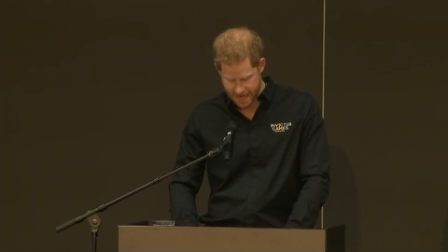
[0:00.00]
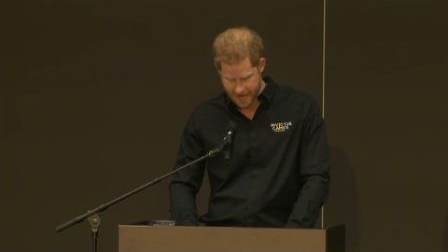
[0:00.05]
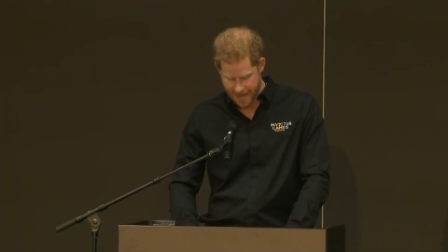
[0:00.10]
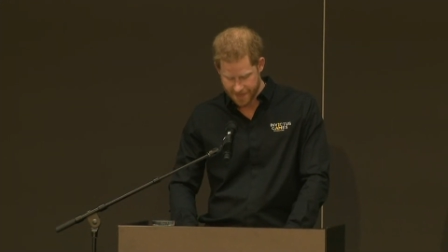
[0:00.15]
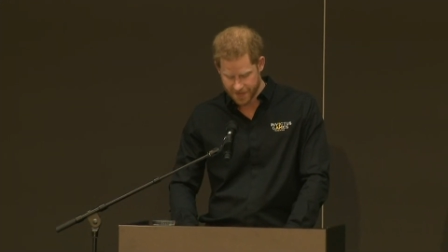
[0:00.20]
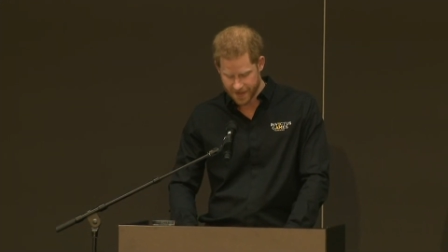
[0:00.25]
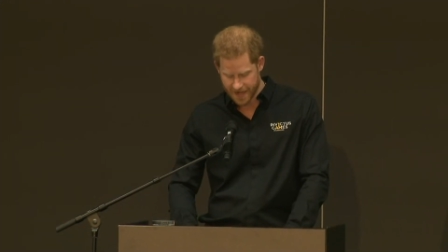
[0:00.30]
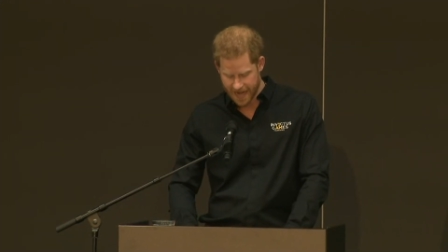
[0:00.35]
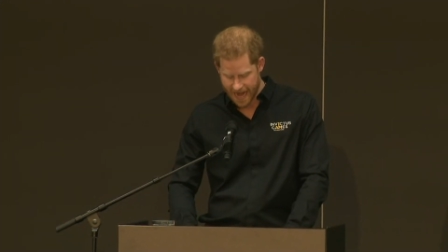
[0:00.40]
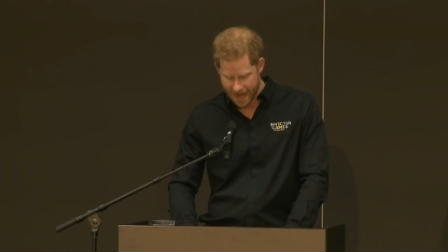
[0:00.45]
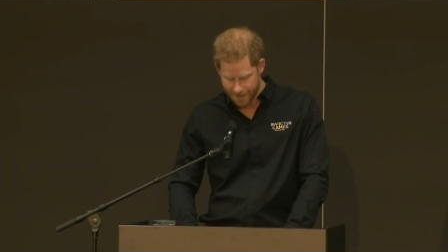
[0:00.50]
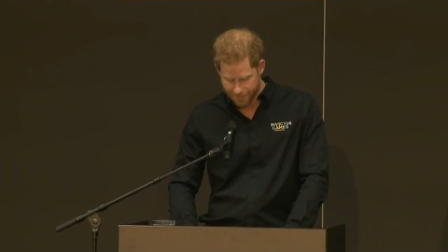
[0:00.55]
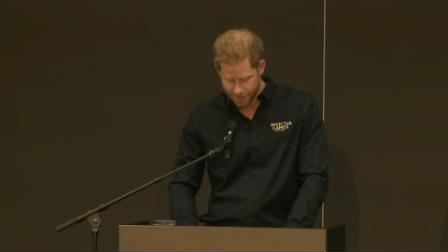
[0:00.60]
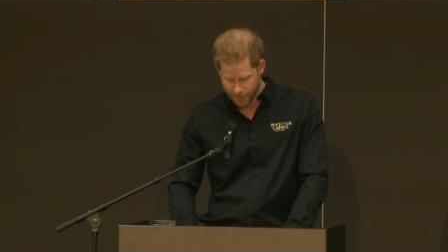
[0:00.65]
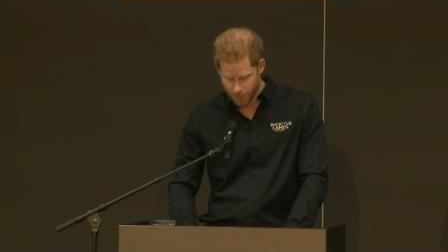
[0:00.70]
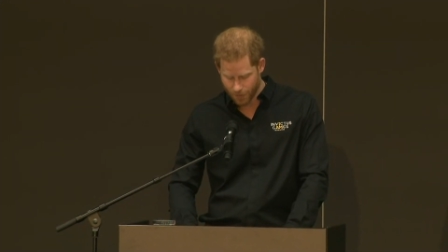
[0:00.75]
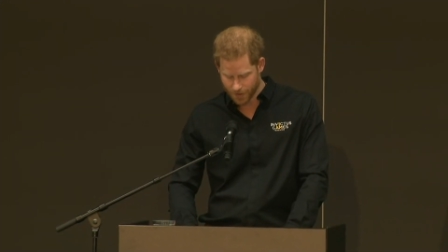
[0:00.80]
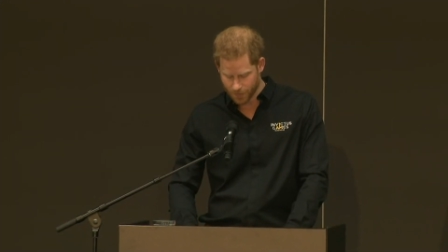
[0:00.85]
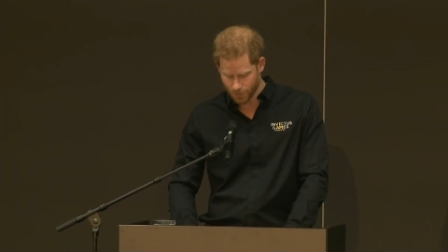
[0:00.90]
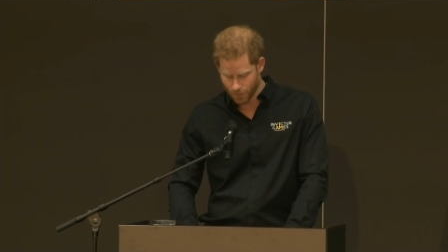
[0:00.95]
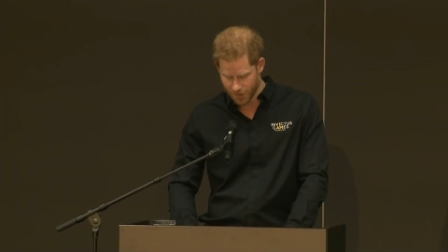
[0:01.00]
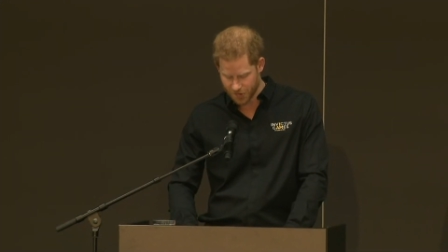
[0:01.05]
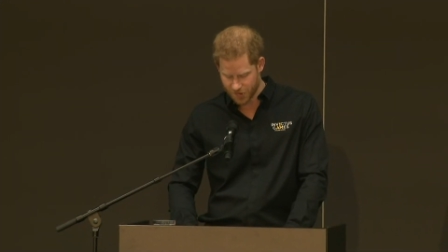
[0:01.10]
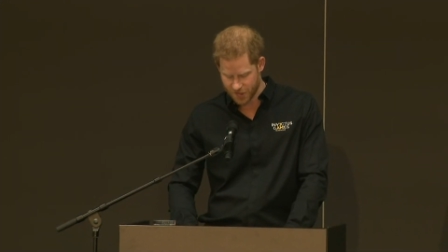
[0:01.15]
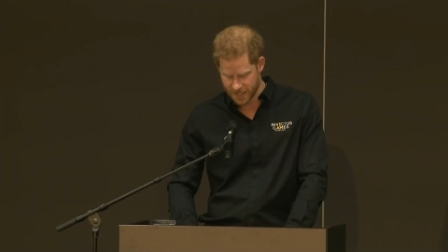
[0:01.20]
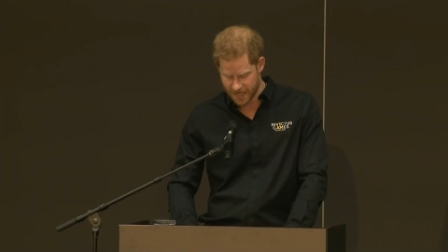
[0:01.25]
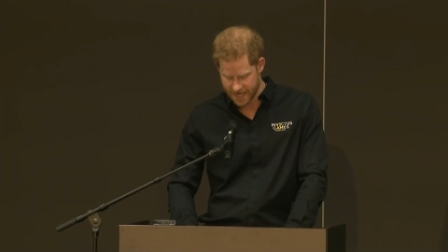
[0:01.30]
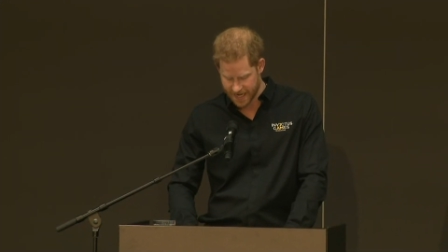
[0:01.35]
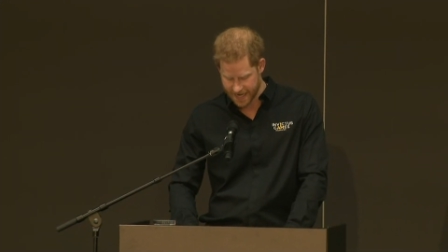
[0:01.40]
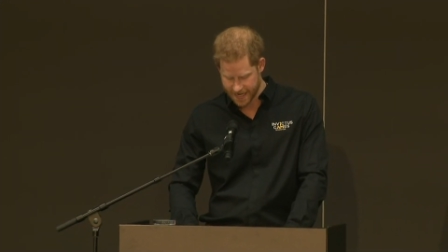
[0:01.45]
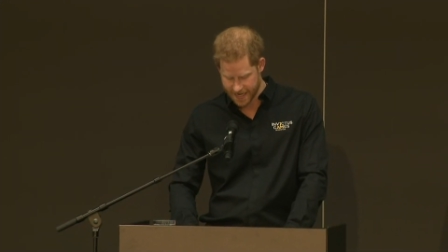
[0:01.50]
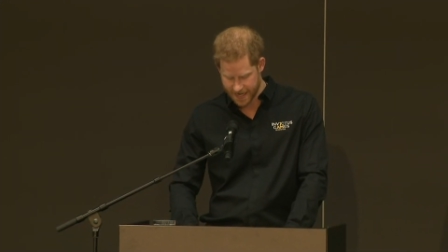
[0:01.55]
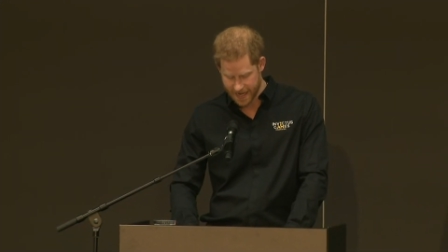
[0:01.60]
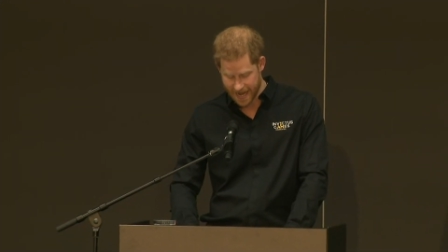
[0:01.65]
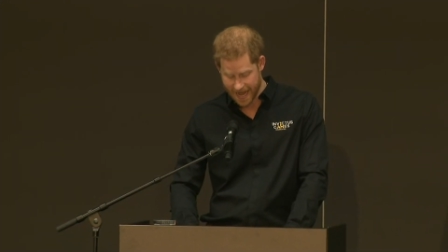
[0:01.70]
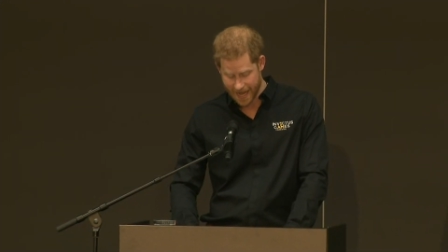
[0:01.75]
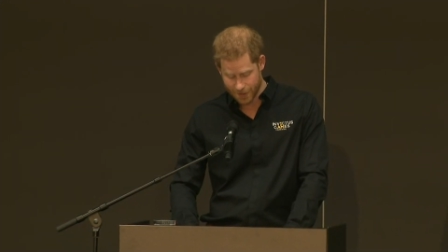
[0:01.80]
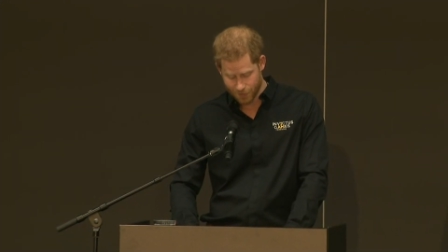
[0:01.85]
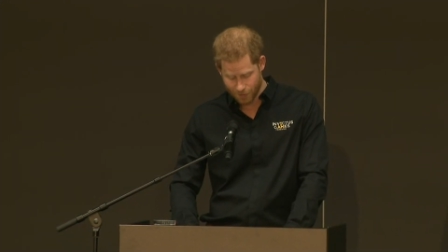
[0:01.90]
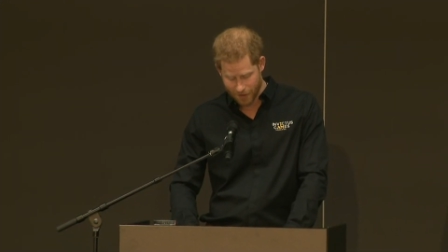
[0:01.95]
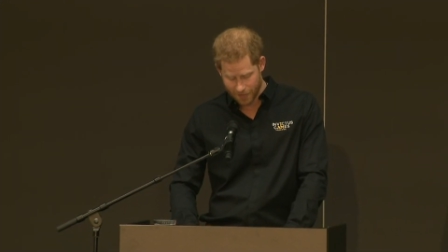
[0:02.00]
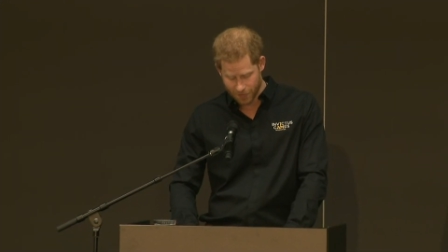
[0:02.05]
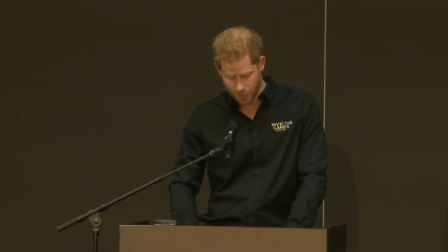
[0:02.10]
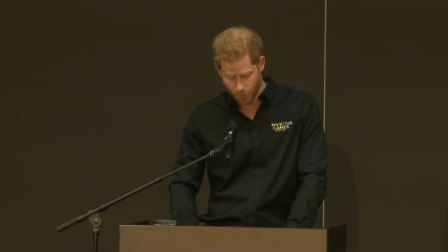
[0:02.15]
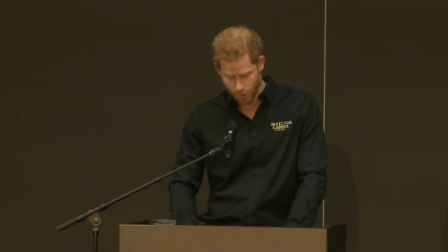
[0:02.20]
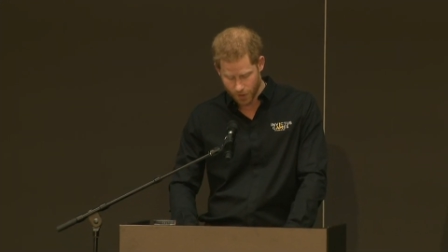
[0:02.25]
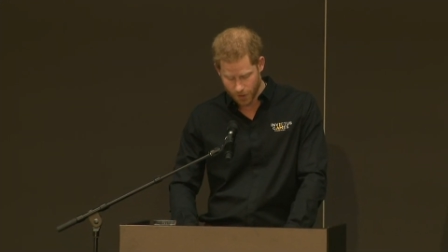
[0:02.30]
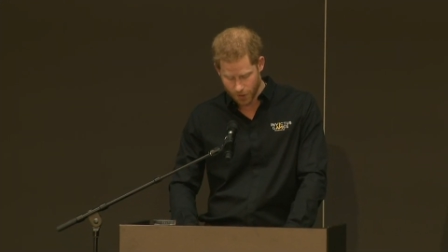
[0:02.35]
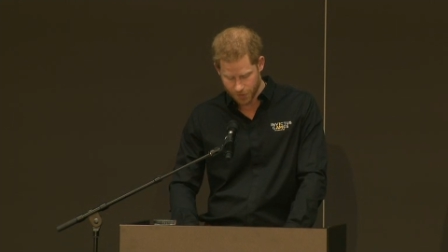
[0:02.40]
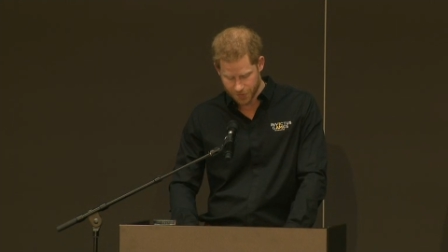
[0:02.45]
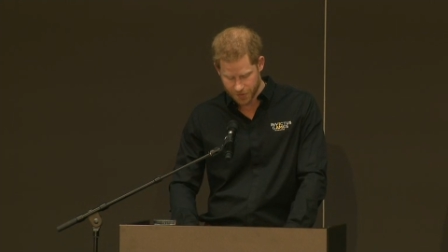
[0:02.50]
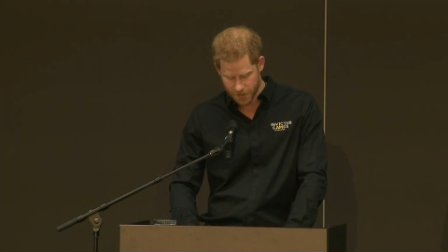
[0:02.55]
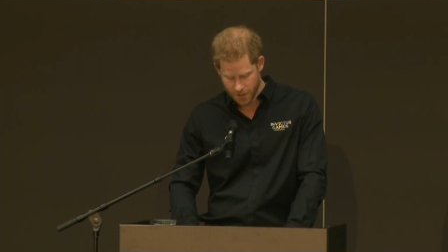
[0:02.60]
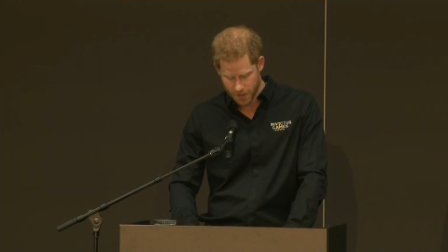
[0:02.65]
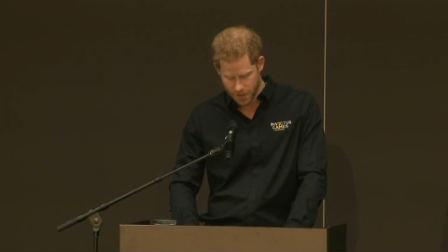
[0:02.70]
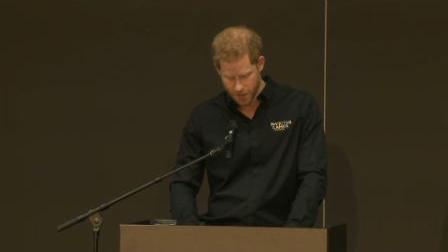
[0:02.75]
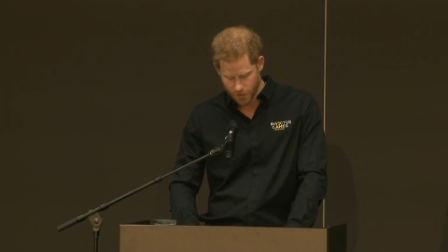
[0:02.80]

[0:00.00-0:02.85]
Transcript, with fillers: and that everyone watching here and around the world